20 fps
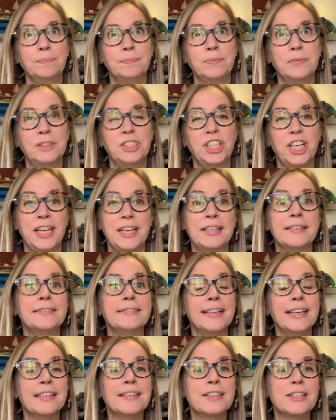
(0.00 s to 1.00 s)
chain.
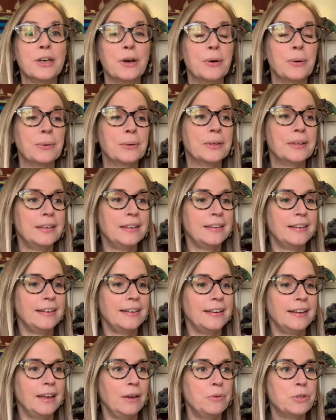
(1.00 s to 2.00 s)
And so
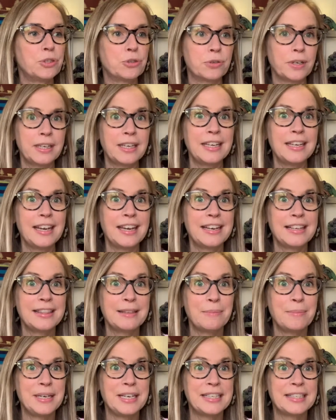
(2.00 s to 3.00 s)
it was tricky getting the
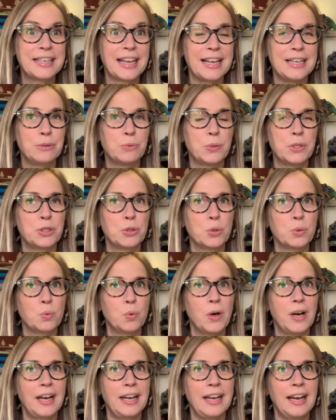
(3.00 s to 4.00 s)
mini skeins, which is
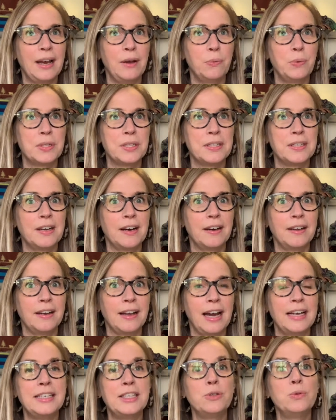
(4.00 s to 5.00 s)
why
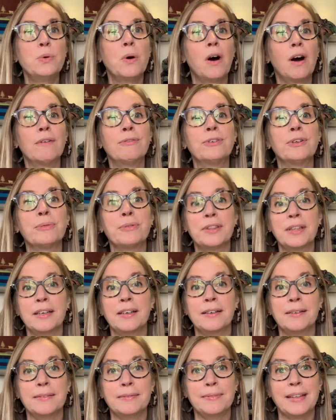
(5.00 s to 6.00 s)
I do offer
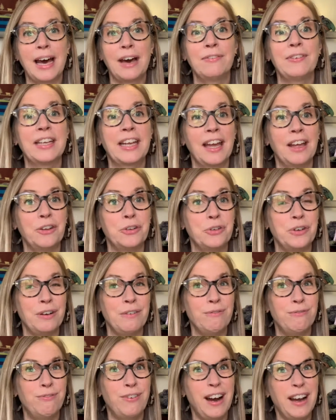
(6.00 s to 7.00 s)
the advent calendar in
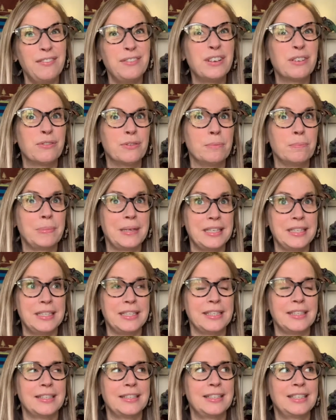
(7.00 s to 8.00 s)
5 different
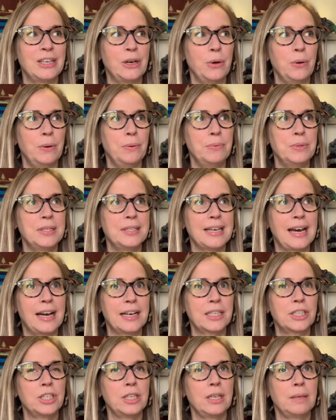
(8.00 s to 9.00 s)
bases. So
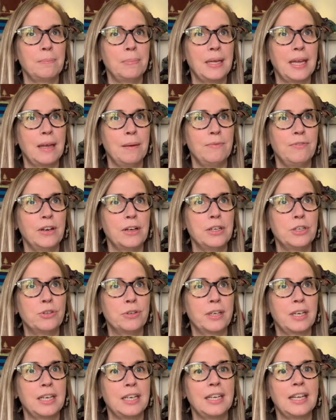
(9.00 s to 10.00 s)
it became very
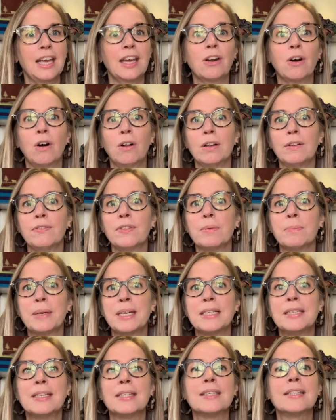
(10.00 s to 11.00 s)
tricky to get all of the
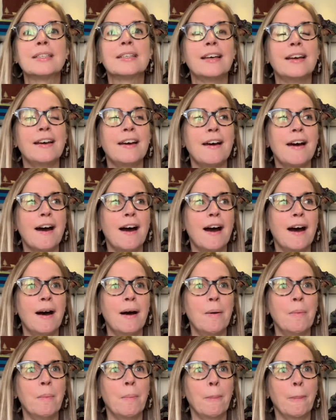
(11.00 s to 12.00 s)
bases.
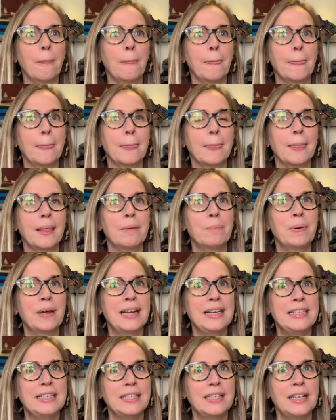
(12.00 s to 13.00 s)
But
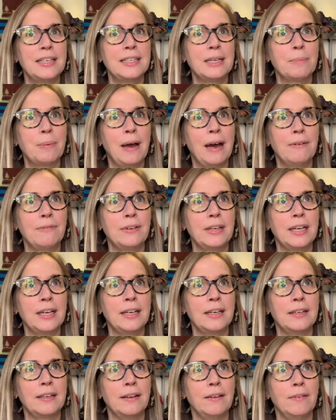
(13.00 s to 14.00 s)
I did end up
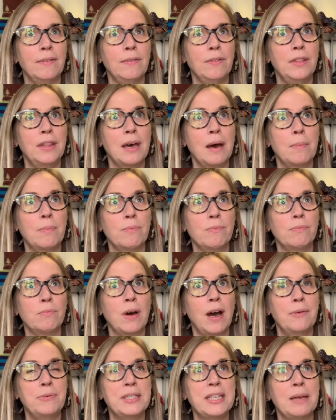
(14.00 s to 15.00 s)
having them,
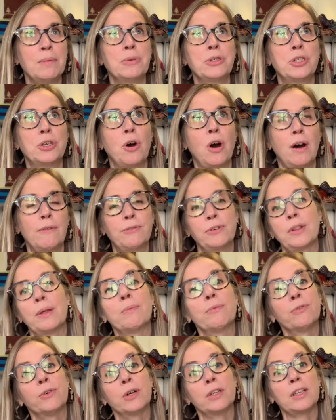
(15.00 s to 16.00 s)
I was able to offer them
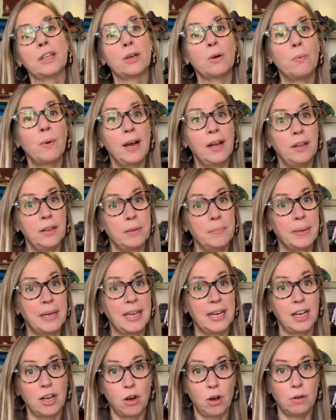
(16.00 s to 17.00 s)
for a little while in the
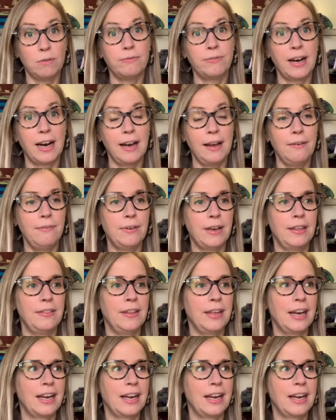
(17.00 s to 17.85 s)
beginning, all 5, and then I